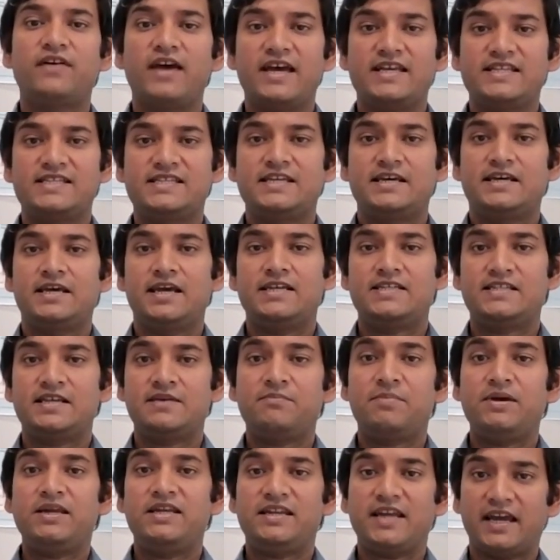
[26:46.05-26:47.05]

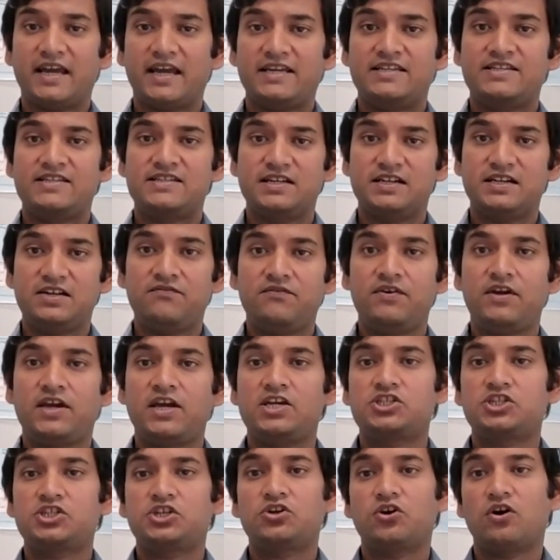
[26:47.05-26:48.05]
SAP TechEd
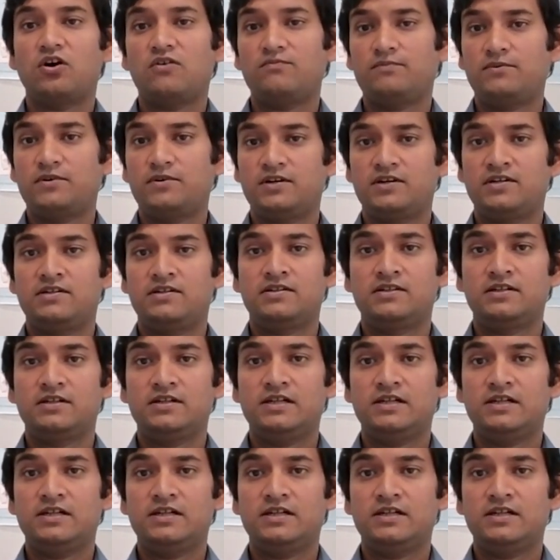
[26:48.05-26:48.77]
certification offer